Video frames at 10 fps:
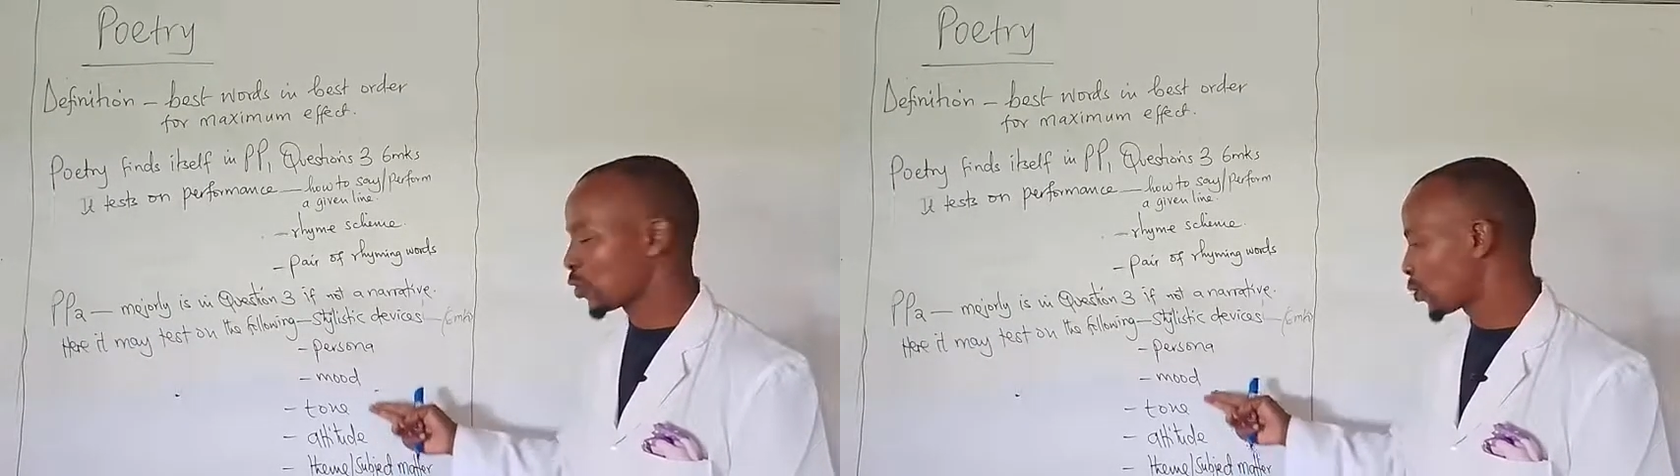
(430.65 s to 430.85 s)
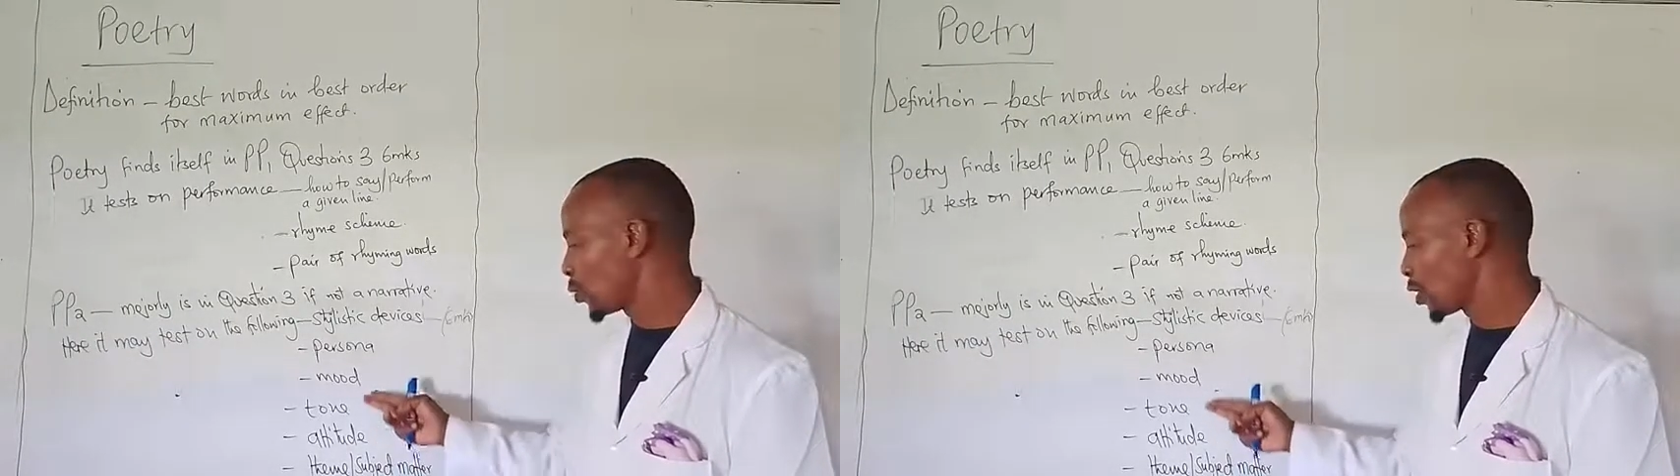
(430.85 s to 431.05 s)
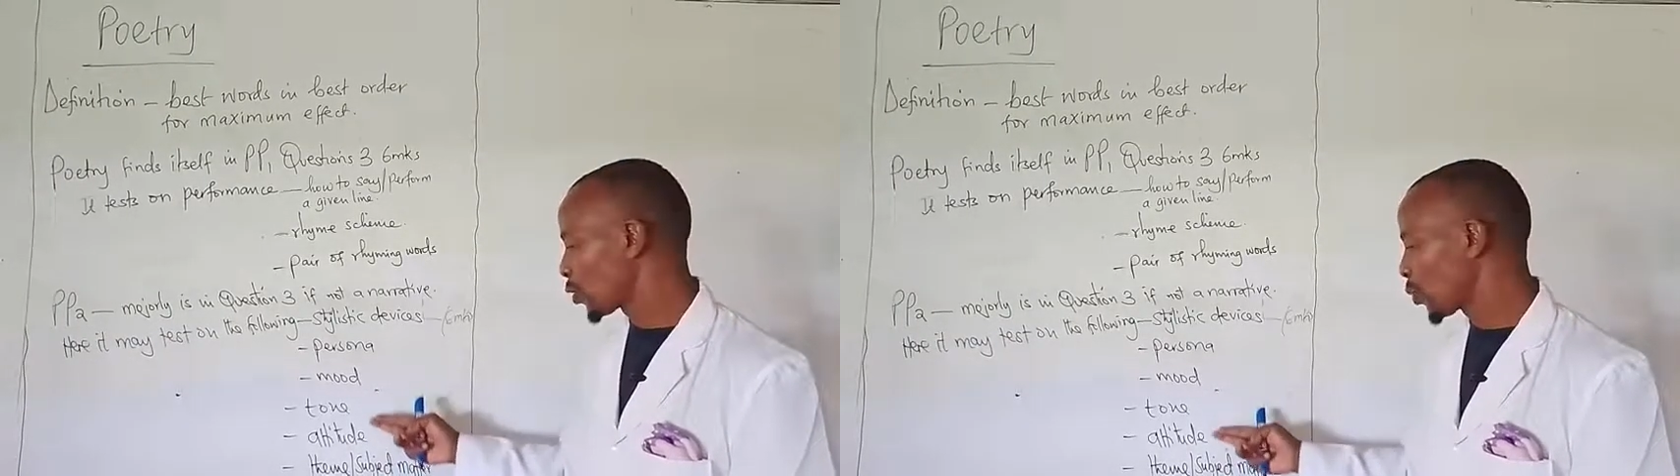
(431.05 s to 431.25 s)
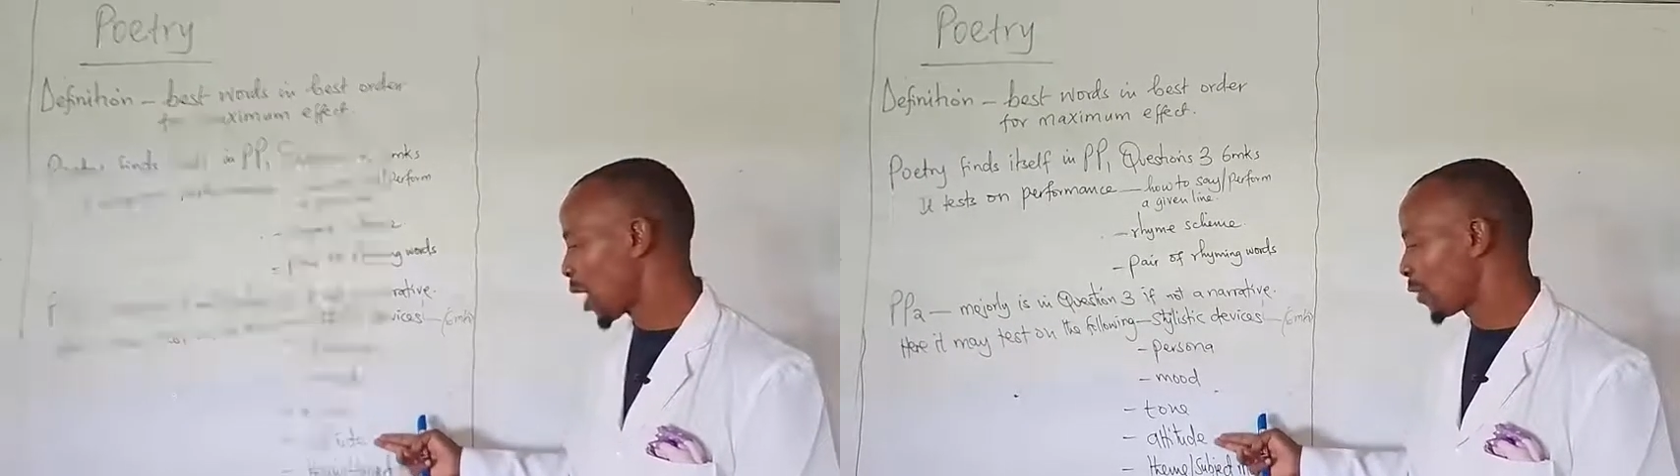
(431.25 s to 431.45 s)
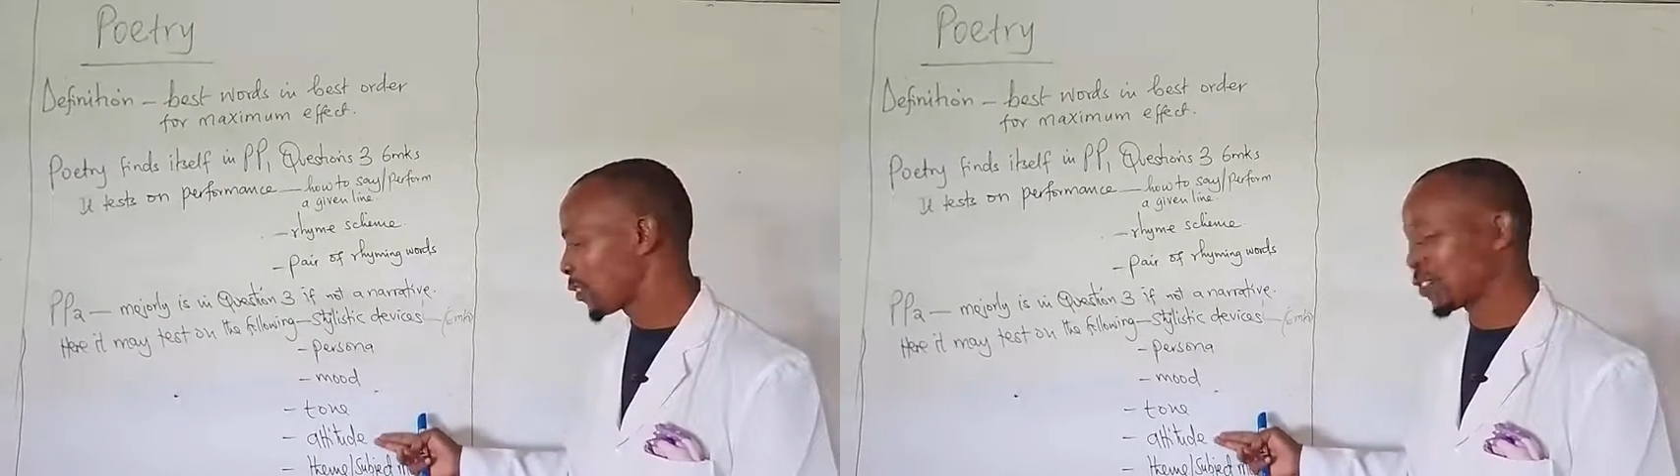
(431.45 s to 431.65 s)
students who
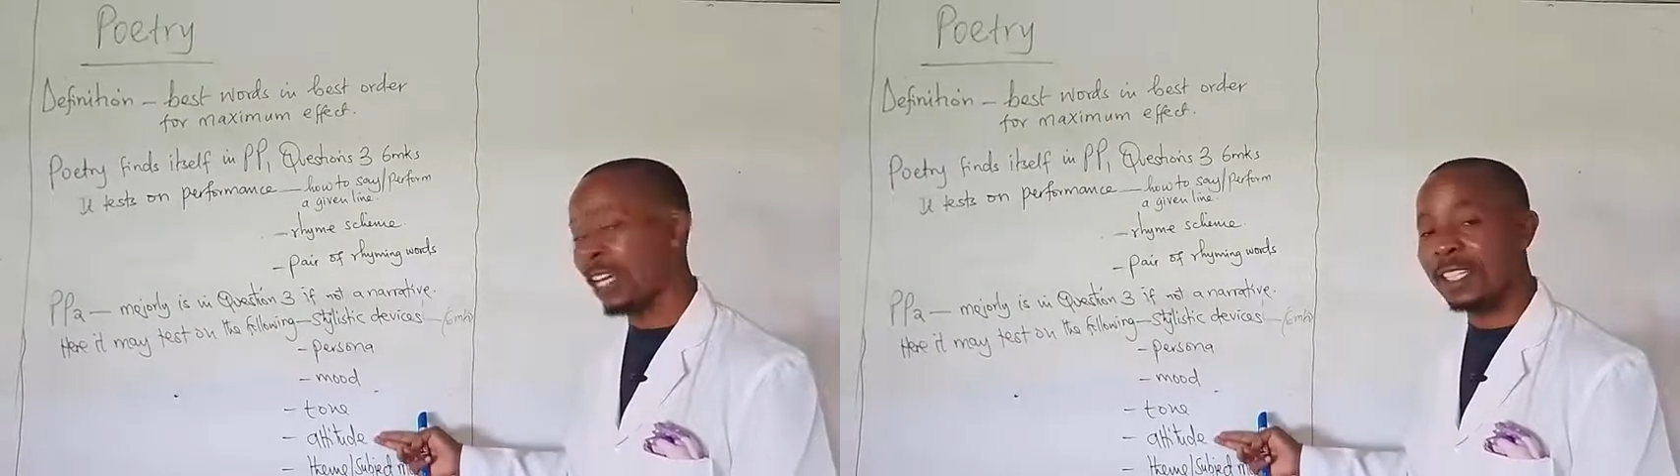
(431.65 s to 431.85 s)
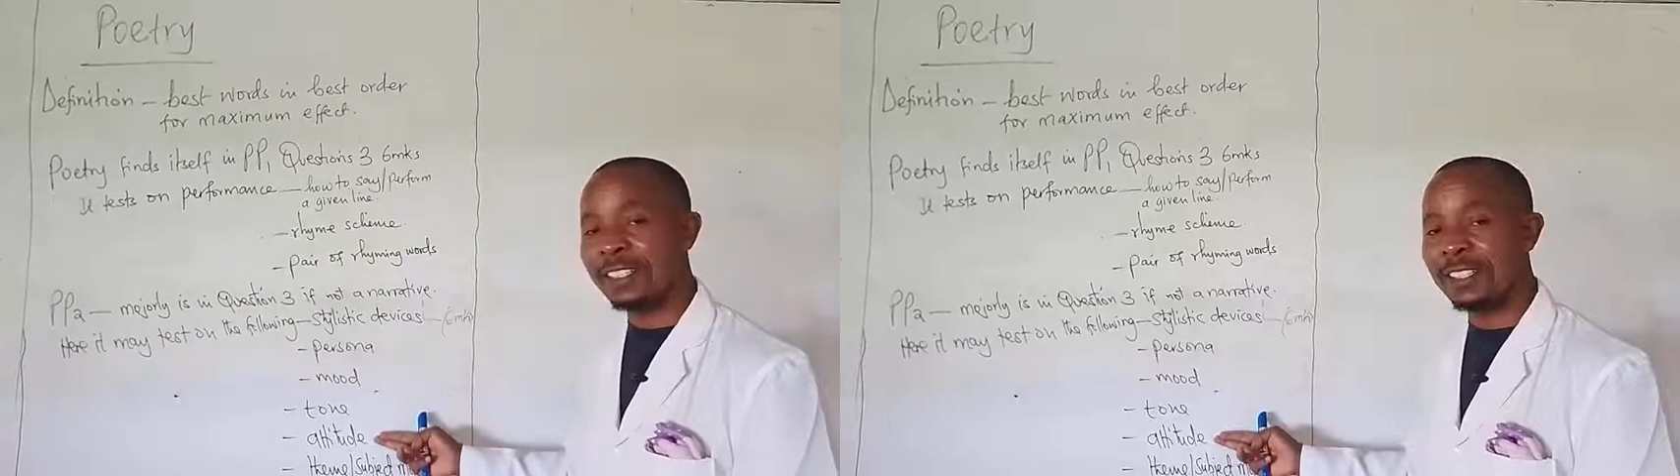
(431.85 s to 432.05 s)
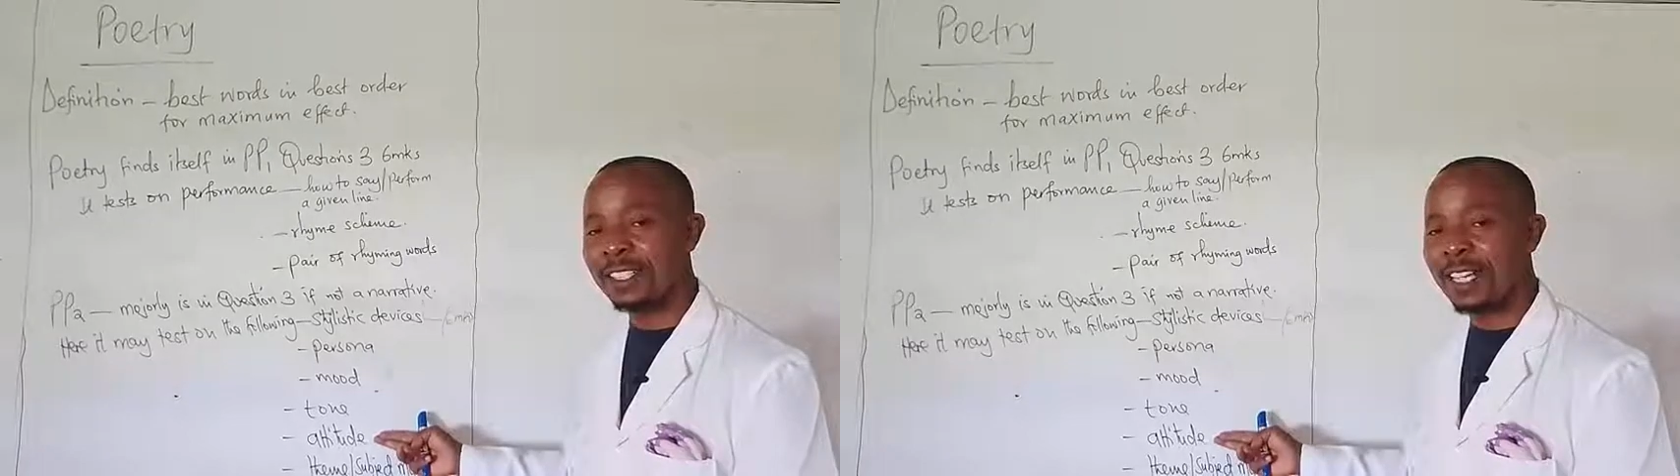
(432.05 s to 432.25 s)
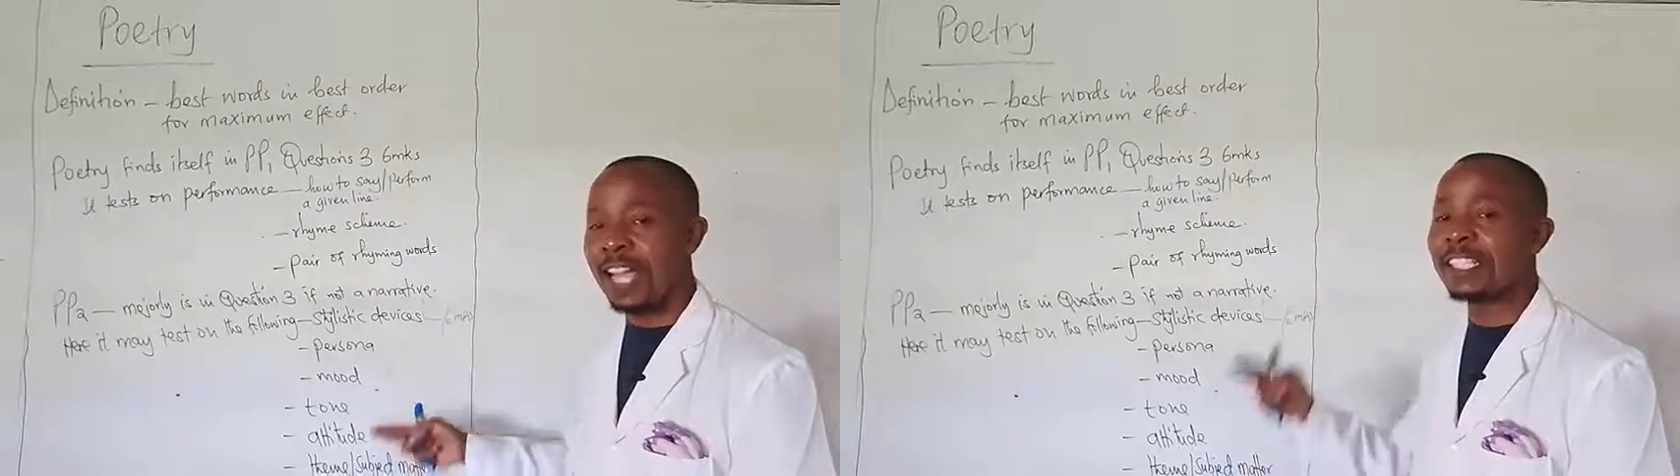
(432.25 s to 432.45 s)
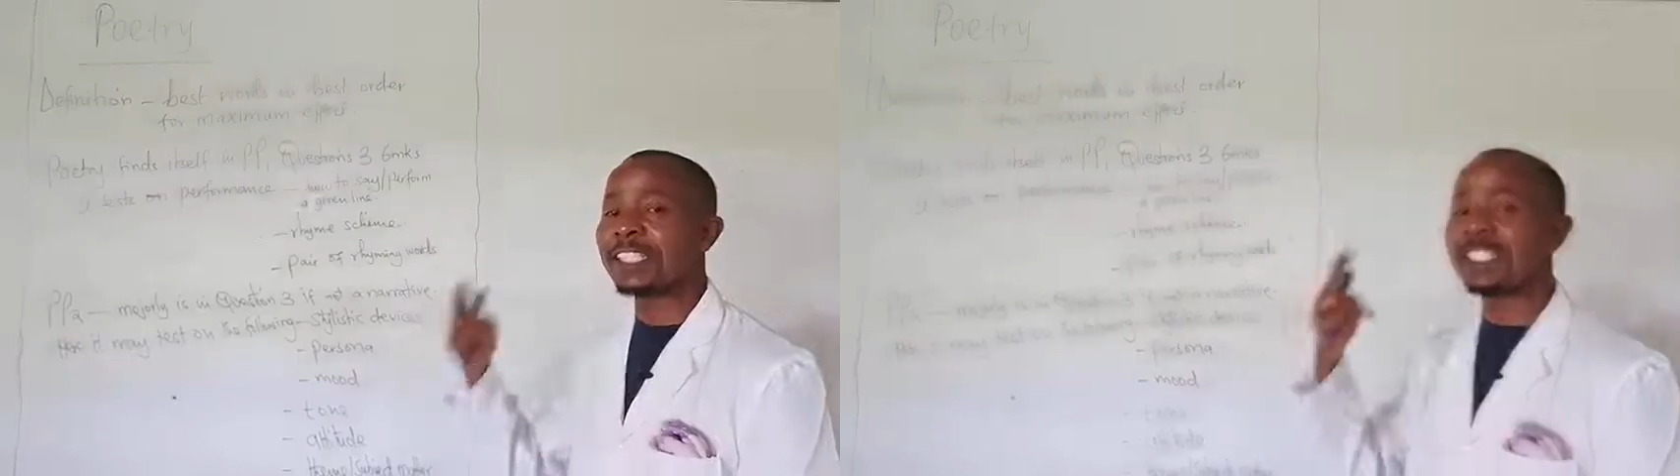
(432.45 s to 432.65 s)
have it right, and a